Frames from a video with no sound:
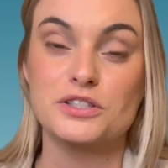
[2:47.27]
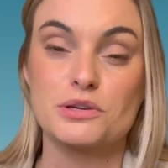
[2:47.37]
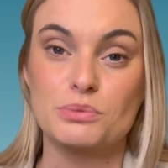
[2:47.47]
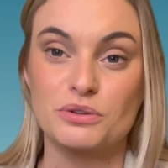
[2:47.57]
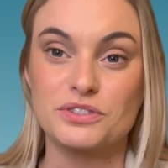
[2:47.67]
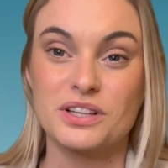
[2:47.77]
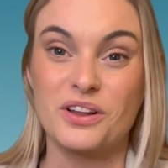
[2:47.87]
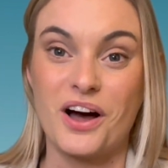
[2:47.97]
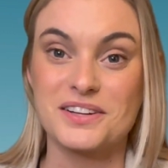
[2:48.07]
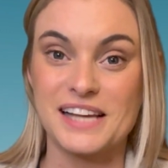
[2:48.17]
to move to the
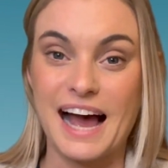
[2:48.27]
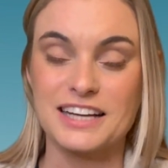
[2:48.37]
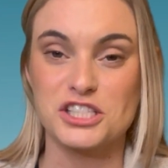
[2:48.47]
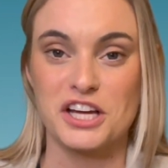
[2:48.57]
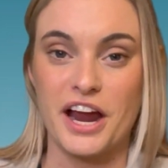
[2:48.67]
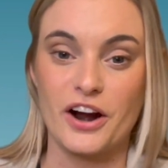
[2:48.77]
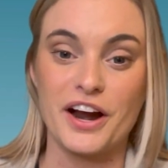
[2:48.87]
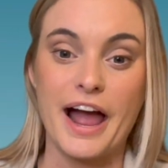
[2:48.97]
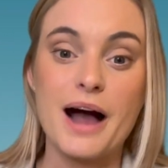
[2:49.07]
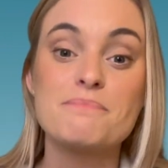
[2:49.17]
Loxahatchee
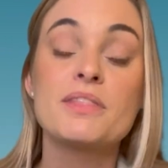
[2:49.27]
area.